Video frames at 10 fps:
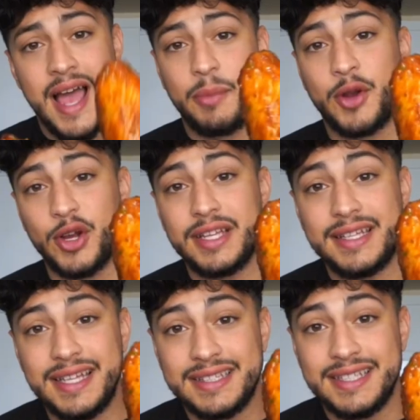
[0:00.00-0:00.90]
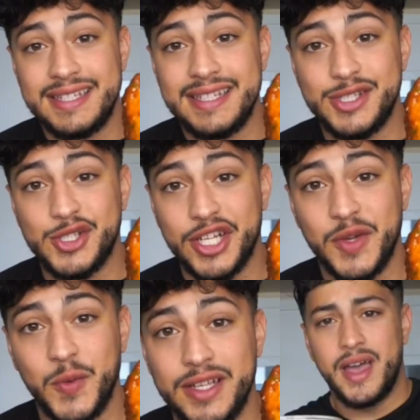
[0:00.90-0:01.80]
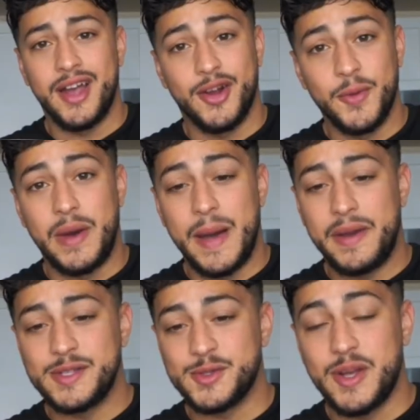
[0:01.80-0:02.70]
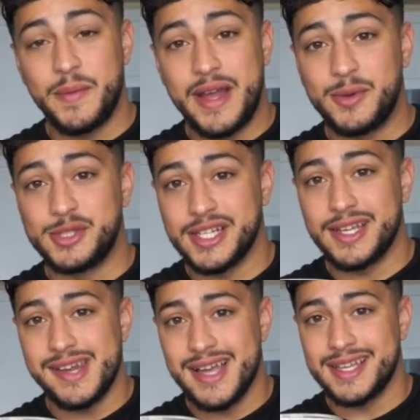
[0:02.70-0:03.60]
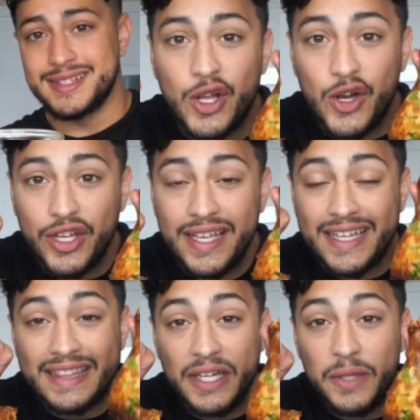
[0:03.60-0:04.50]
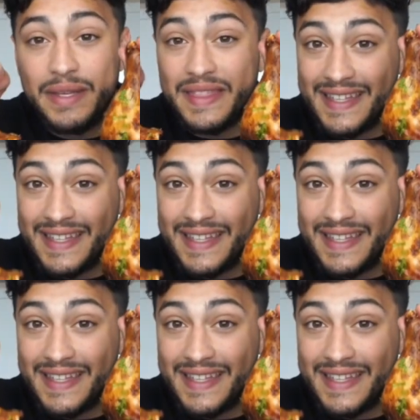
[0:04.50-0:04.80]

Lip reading: We got fried, baked, chicken breast, chicken thigh, chicken wing. Give me all that.